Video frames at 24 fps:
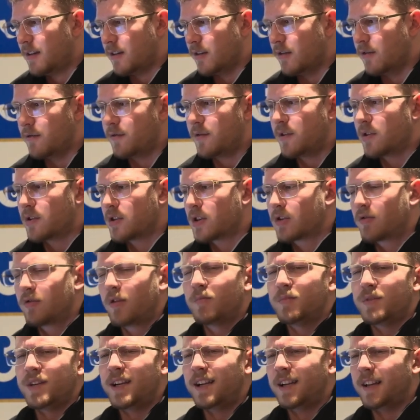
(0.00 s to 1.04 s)
You'll feel
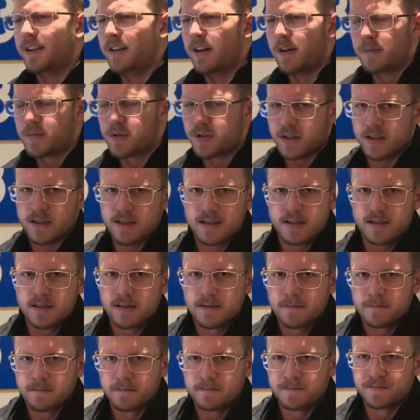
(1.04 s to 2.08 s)
scrumdiddlyumptious,
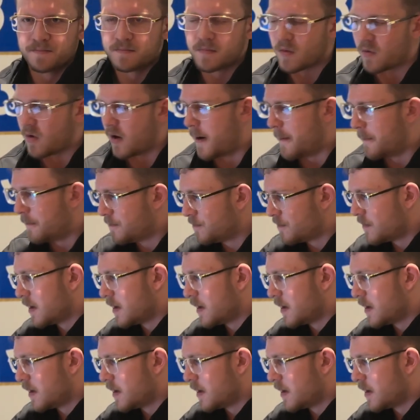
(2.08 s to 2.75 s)
right?